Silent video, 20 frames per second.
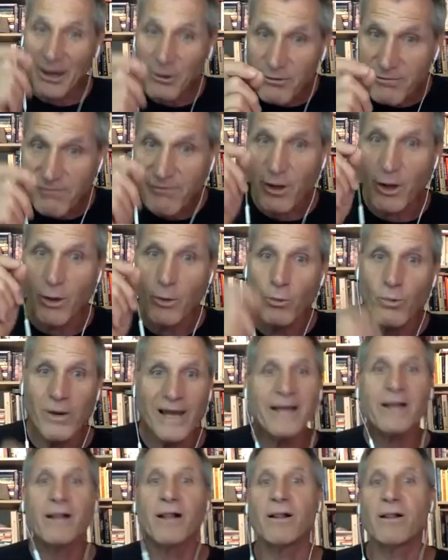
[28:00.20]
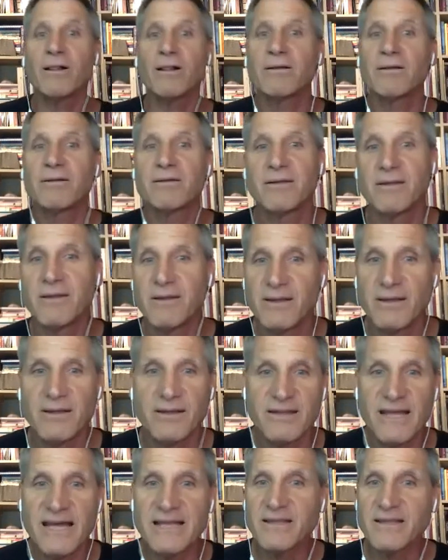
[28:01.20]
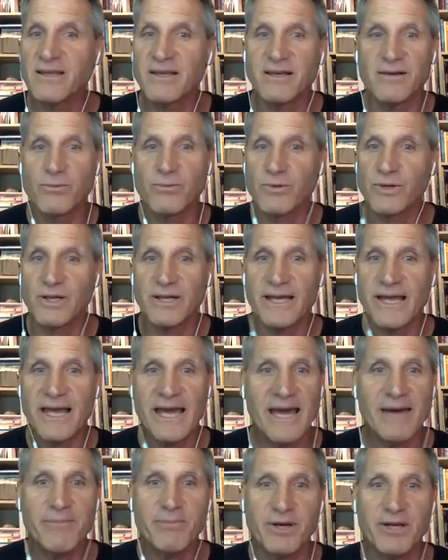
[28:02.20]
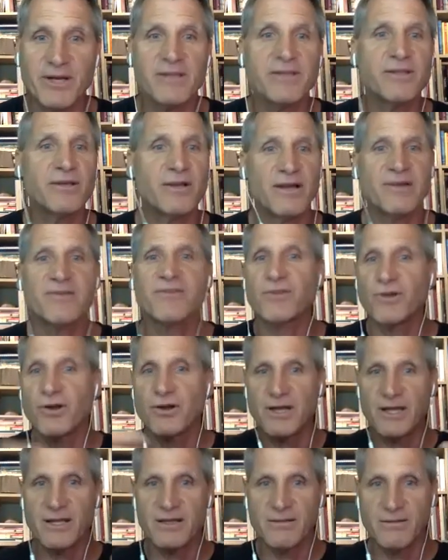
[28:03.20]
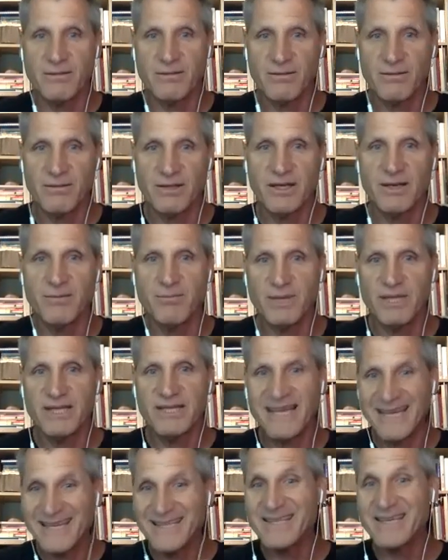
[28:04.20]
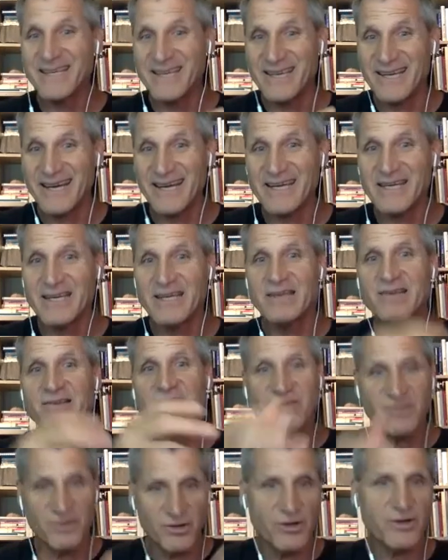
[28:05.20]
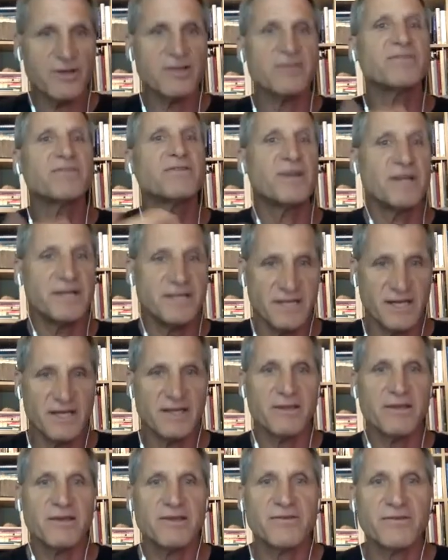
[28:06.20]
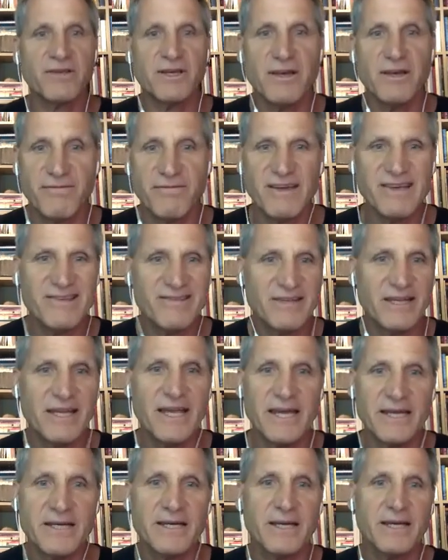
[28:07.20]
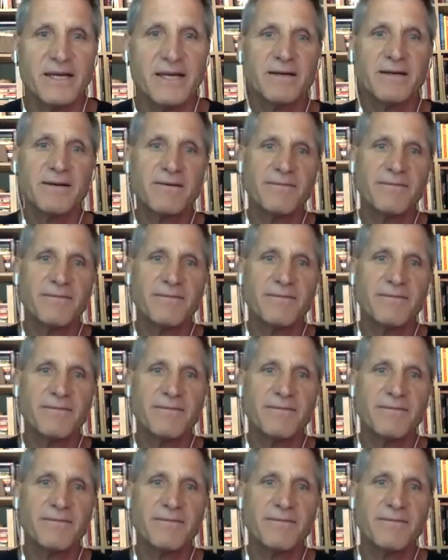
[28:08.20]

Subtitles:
to fall well, that didn't really happen until I started in the mid-1990s, started studying this and investigating it.